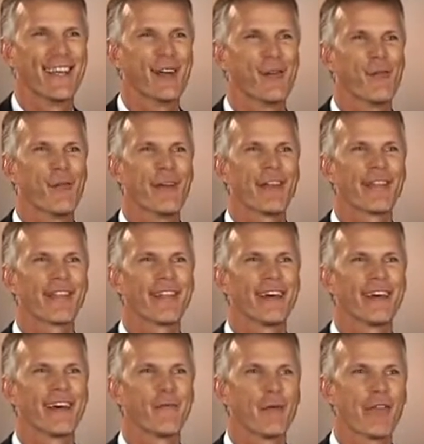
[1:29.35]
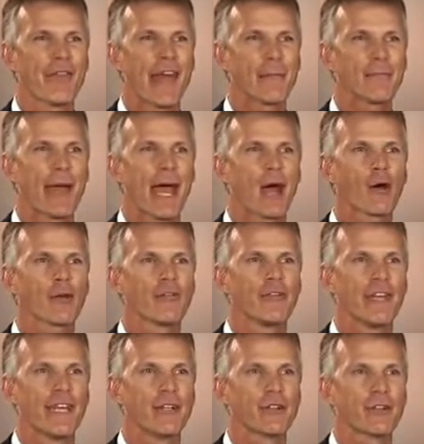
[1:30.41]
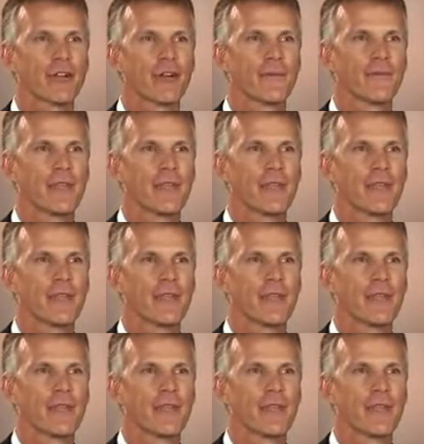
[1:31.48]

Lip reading: with that power of nature.